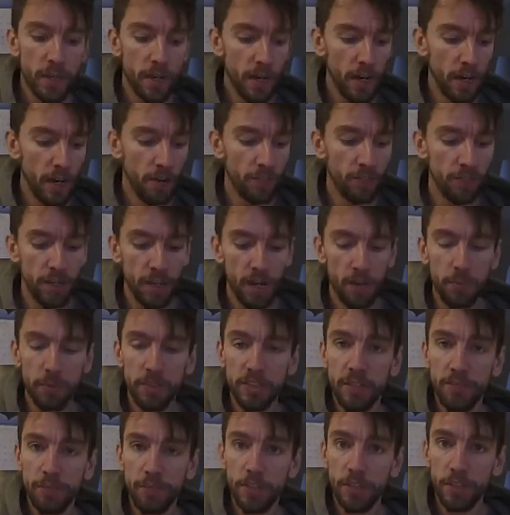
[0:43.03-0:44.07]
Now I have a couple
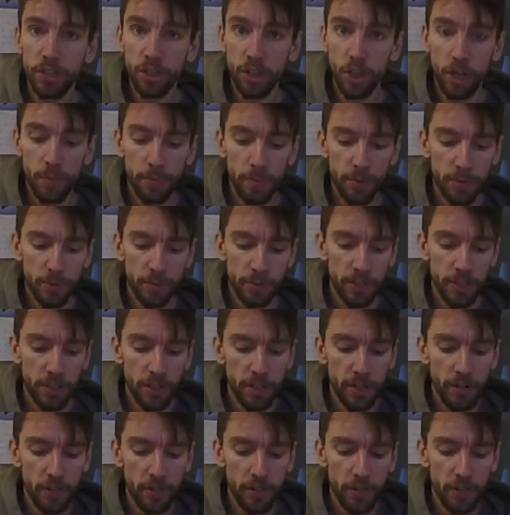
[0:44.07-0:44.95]
different sharpeners here.